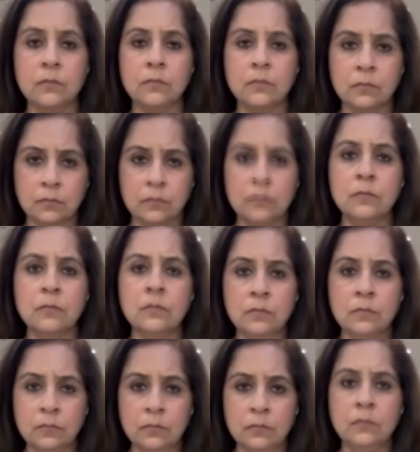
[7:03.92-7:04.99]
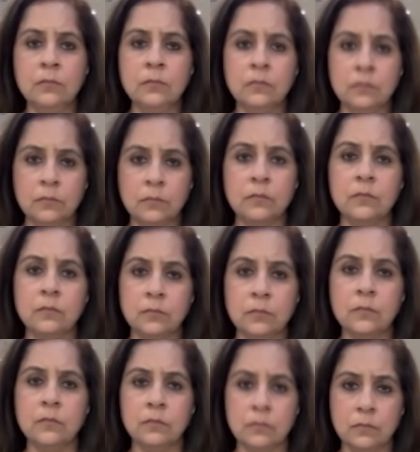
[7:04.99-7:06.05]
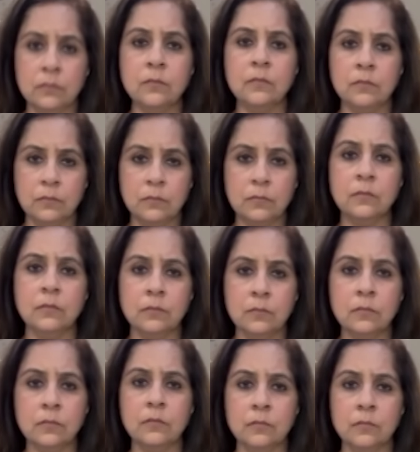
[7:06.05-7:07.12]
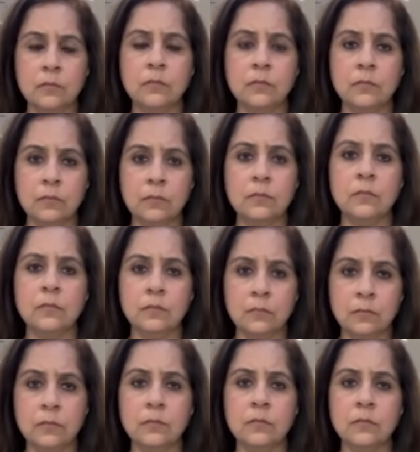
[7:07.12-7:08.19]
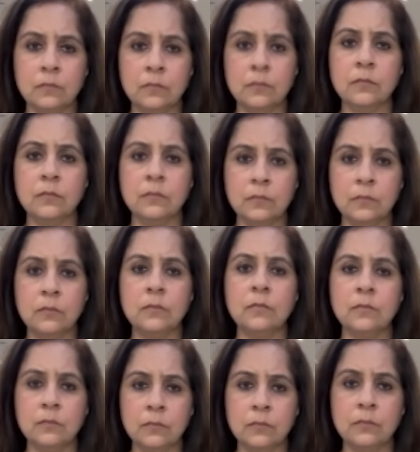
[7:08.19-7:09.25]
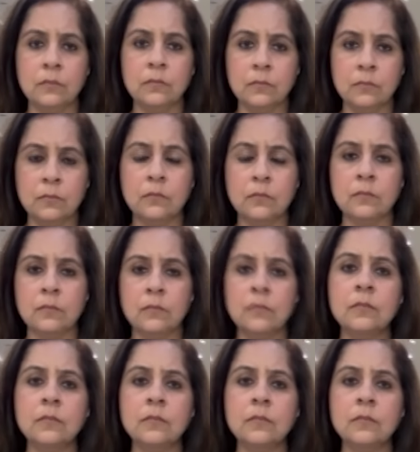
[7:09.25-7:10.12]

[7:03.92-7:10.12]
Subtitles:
[no speech]